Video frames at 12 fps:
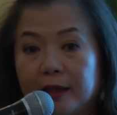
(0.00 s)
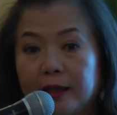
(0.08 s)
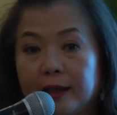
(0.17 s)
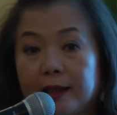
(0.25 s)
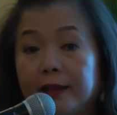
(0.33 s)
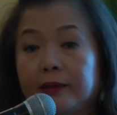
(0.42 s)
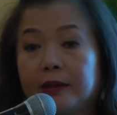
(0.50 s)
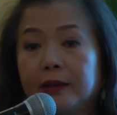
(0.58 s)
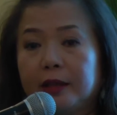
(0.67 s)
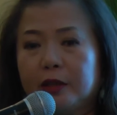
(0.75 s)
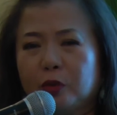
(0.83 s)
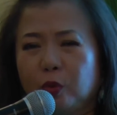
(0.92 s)
And
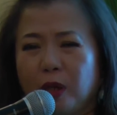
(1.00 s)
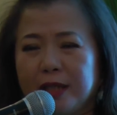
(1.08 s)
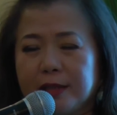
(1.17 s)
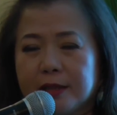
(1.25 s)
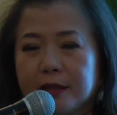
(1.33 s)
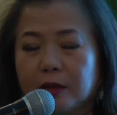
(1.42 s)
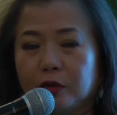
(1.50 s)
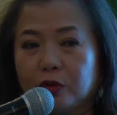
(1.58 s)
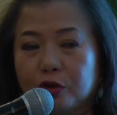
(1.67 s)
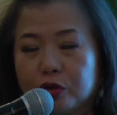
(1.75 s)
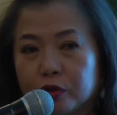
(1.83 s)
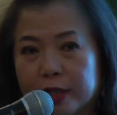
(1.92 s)
it was a
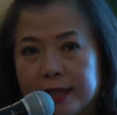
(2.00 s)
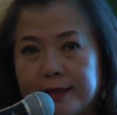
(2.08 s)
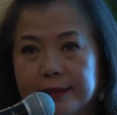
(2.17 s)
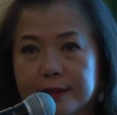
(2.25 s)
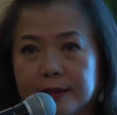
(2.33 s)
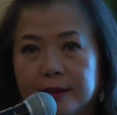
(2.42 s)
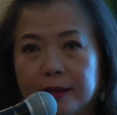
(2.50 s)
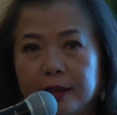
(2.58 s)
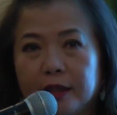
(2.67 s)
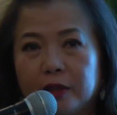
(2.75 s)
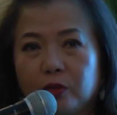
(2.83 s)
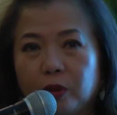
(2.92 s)
good choice.
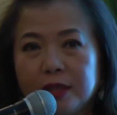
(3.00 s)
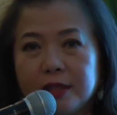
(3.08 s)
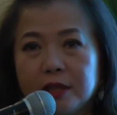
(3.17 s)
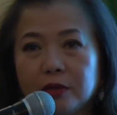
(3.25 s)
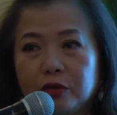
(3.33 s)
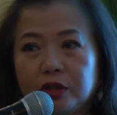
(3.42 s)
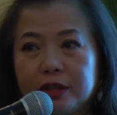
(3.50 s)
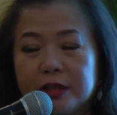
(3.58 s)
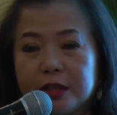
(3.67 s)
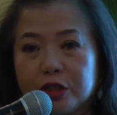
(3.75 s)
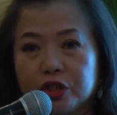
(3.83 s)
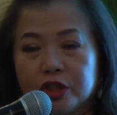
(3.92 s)
It was a good
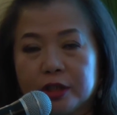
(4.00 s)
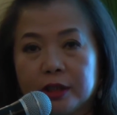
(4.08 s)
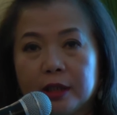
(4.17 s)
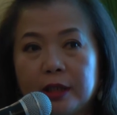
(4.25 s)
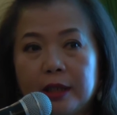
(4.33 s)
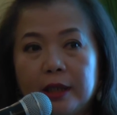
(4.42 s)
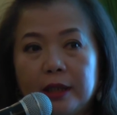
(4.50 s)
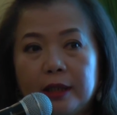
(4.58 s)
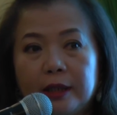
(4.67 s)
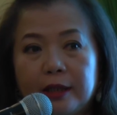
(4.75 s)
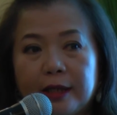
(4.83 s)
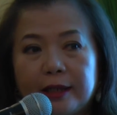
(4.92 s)
decision
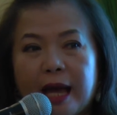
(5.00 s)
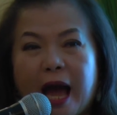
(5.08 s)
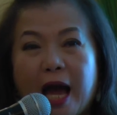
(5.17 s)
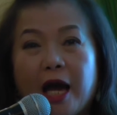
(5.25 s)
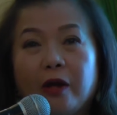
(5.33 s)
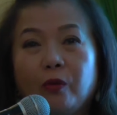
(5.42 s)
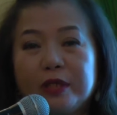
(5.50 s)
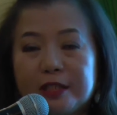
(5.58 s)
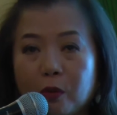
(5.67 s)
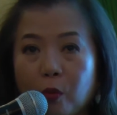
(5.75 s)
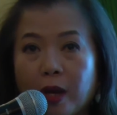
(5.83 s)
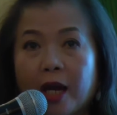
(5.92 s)
that I was
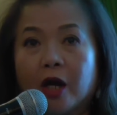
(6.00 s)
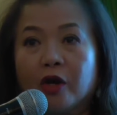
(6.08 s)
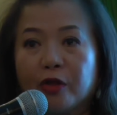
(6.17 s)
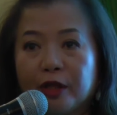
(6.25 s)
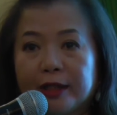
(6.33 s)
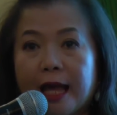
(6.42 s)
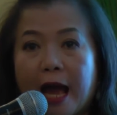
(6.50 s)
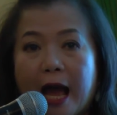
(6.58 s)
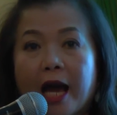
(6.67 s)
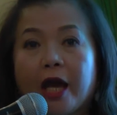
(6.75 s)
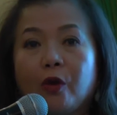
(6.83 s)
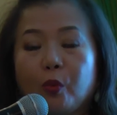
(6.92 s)
aware that
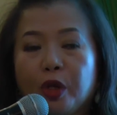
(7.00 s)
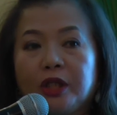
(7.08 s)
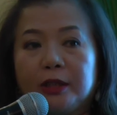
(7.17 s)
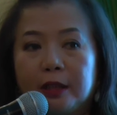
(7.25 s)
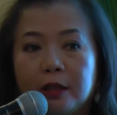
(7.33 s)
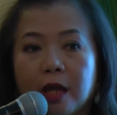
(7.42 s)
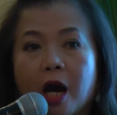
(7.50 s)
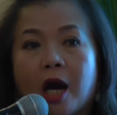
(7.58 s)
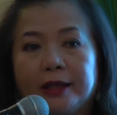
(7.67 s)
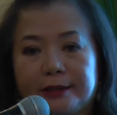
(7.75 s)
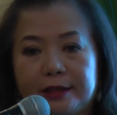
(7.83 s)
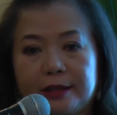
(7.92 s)
I will
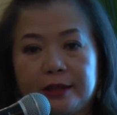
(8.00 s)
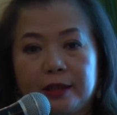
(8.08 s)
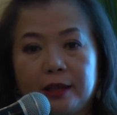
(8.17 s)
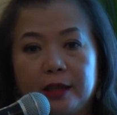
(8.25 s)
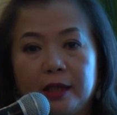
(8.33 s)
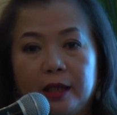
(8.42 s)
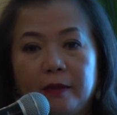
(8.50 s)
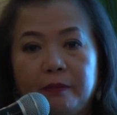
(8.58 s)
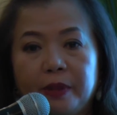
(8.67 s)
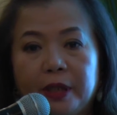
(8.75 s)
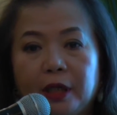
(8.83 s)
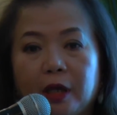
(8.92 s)
not
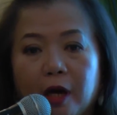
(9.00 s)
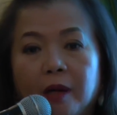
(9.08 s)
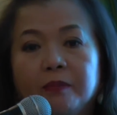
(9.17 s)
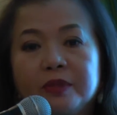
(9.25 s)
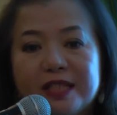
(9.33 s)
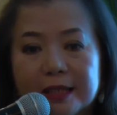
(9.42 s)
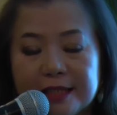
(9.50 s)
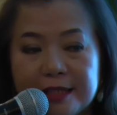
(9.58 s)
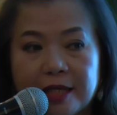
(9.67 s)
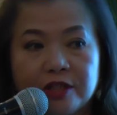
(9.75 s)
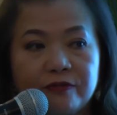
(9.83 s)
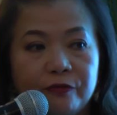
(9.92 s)
become
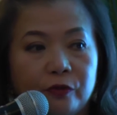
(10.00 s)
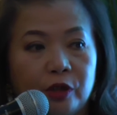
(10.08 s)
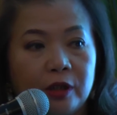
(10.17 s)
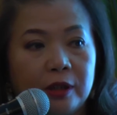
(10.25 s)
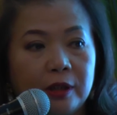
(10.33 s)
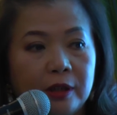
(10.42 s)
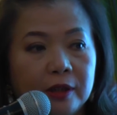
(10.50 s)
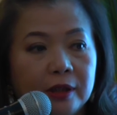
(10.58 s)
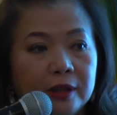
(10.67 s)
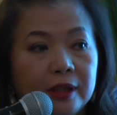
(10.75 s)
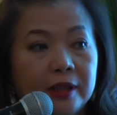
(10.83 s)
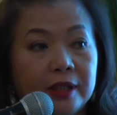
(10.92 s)
successful
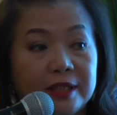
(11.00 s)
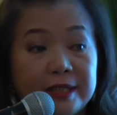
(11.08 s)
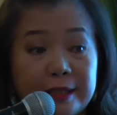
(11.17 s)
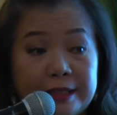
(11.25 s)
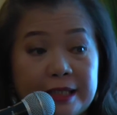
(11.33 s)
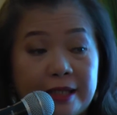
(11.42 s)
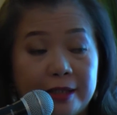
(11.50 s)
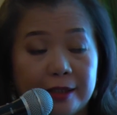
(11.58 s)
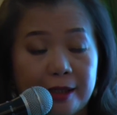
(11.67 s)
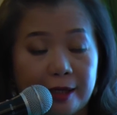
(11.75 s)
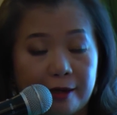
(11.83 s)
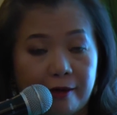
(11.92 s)
in the city that
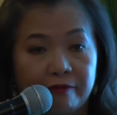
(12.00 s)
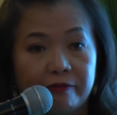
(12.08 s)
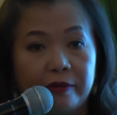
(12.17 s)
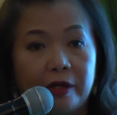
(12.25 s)
I love.